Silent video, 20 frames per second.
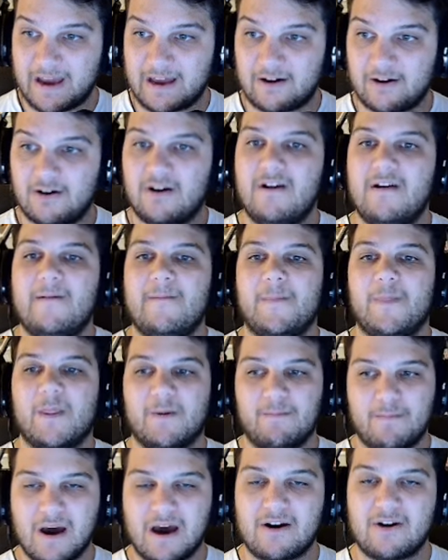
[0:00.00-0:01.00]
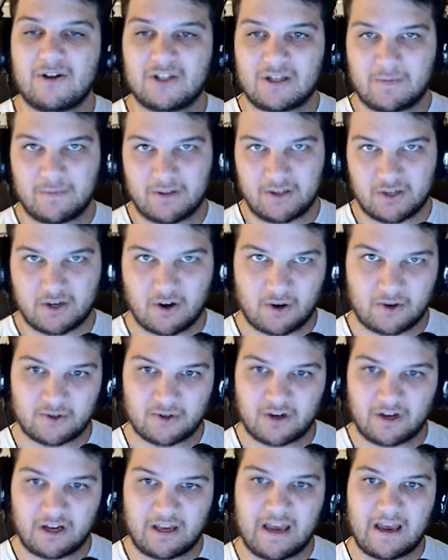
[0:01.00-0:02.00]
banner, the better some of these
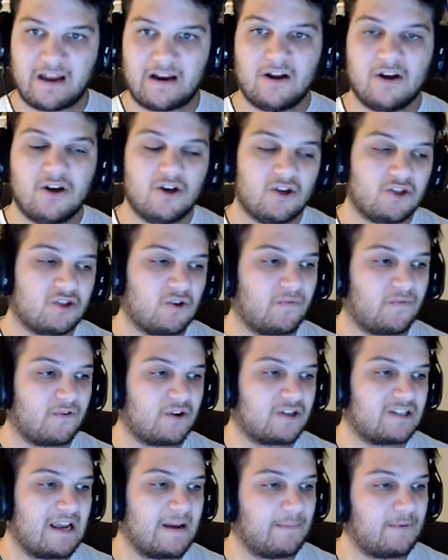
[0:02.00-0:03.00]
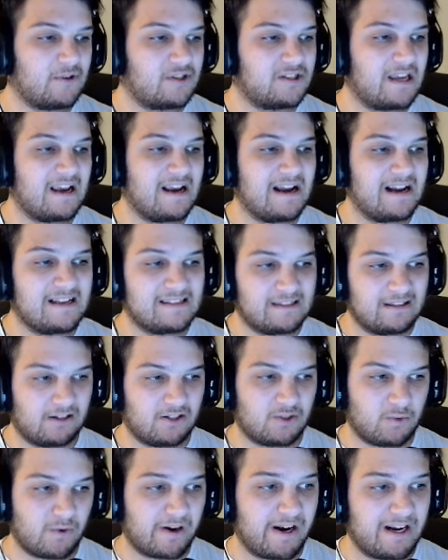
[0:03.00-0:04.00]
cards are gonna get. So, for example, say
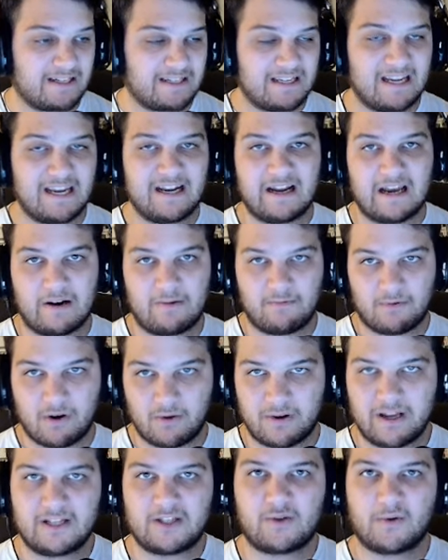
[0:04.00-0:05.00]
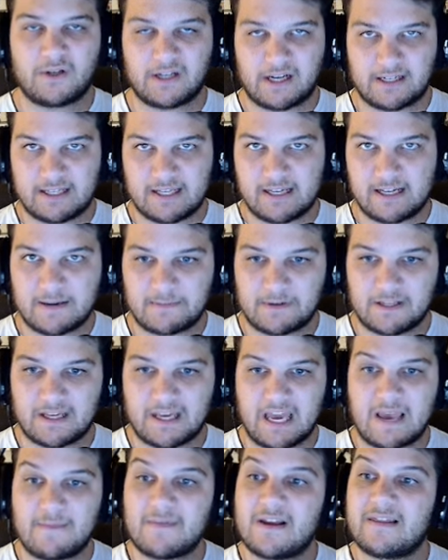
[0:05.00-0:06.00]
Godzilla 2019 and Rodan 2019 come into
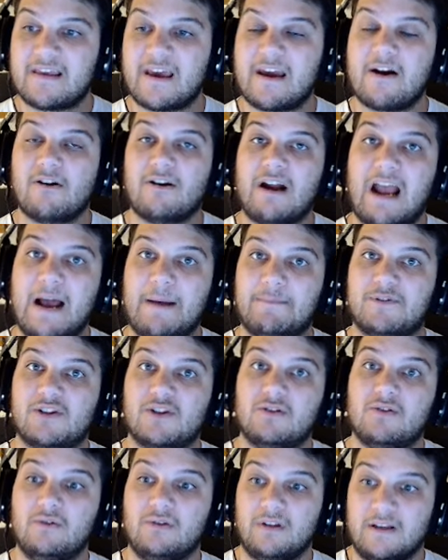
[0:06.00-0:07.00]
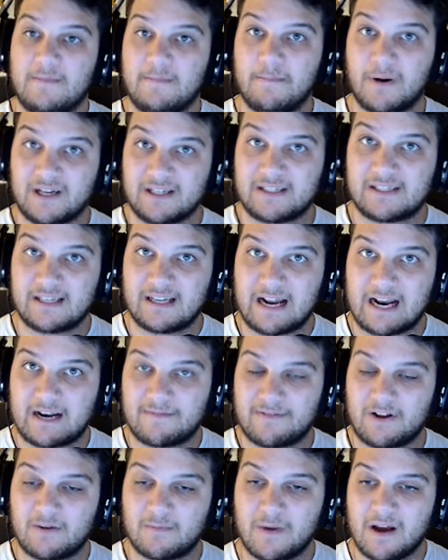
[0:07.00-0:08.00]
the game, and they are absolutely busted
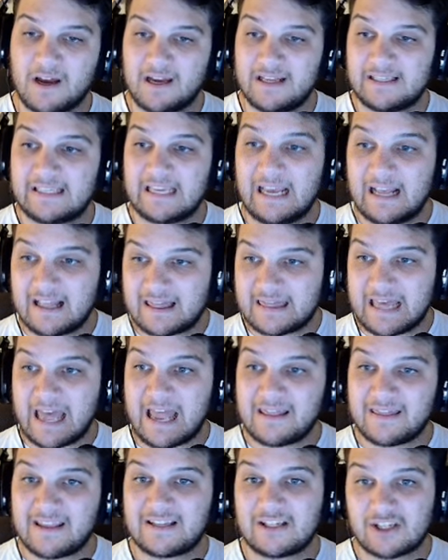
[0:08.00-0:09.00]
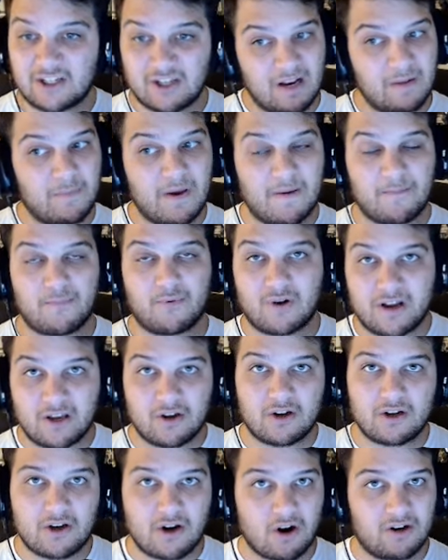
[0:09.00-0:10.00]
out of their minds, then this is gonna be a
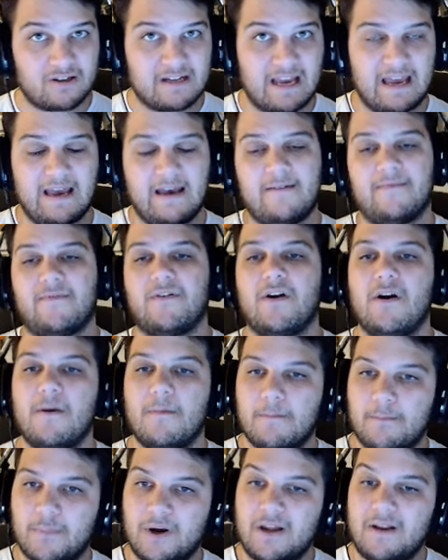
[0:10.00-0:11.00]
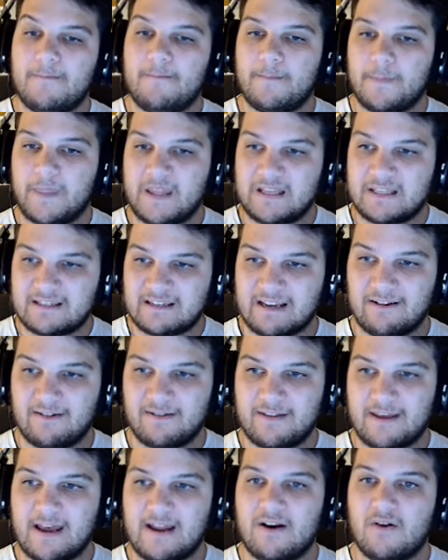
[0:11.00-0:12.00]
pretty good card to have. But
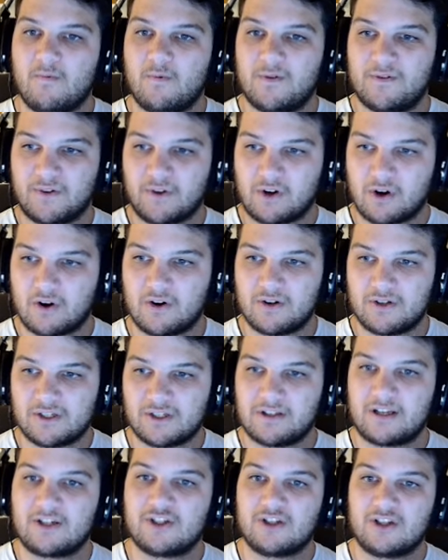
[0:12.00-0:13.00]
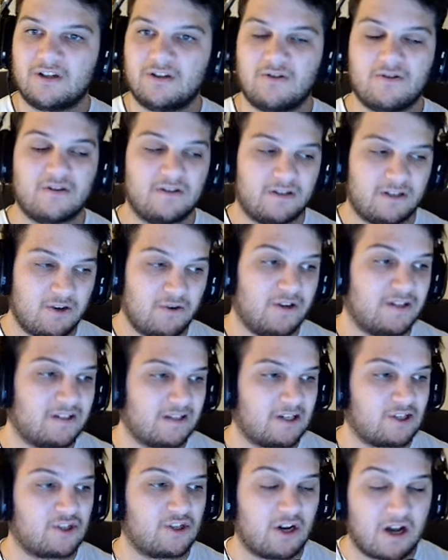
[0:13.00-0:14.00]
until then, with the card selection, or the unit
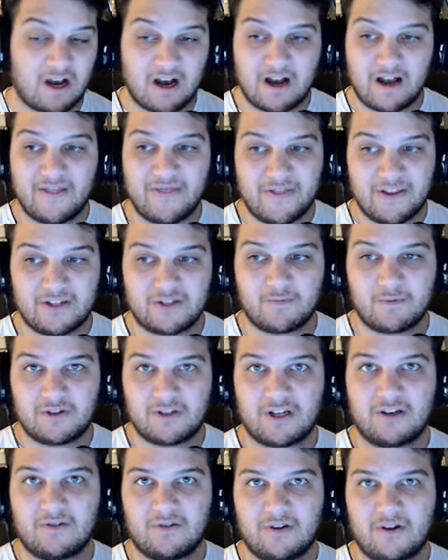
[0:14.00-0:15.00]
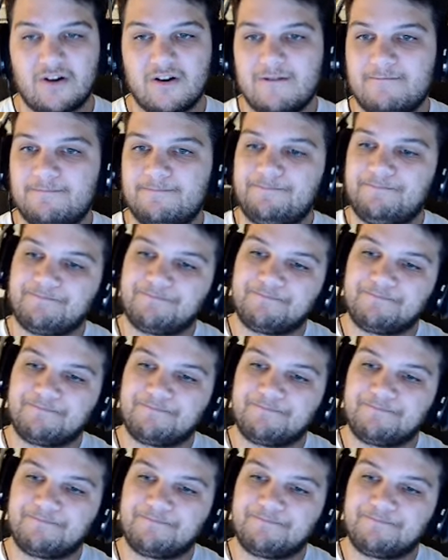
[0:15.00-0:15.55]
selection on this particular card,